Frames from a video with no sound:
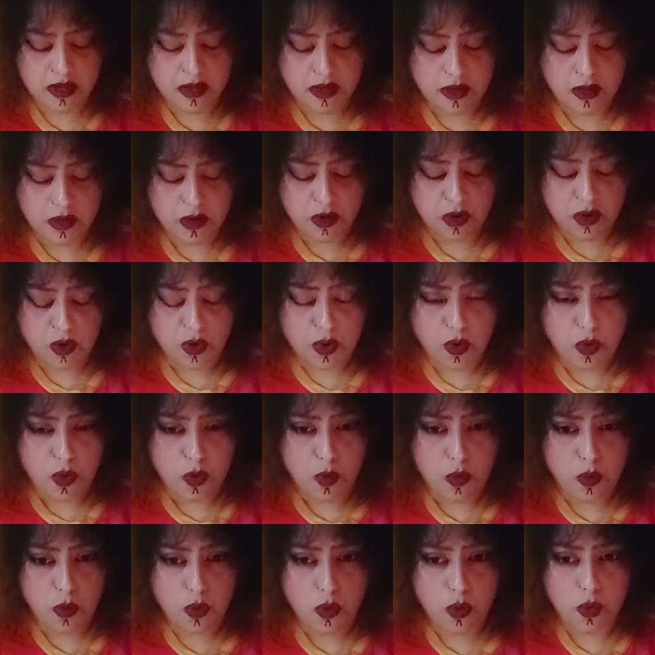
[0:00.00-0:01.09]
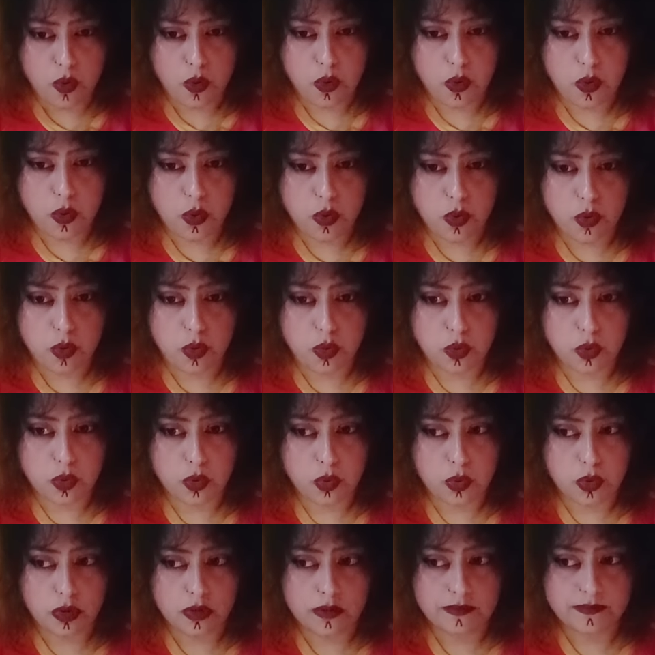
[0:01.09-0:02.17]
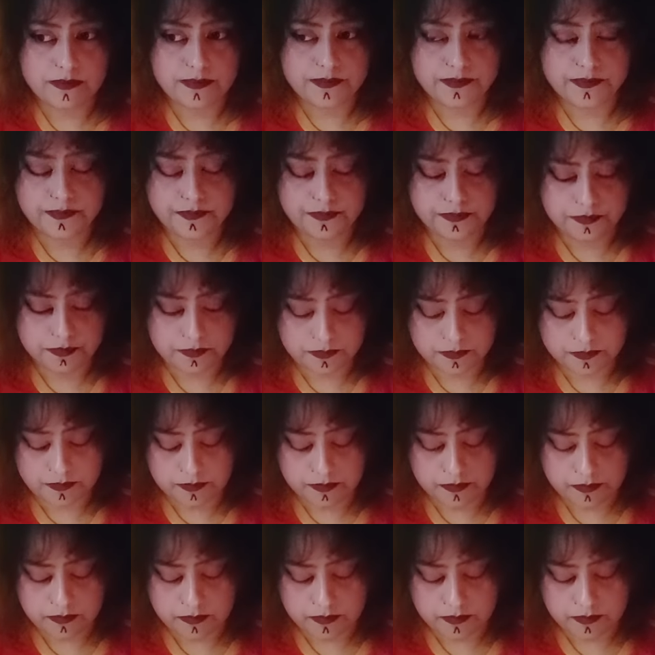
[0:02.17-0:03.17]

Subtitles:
No one is speaking in this clip.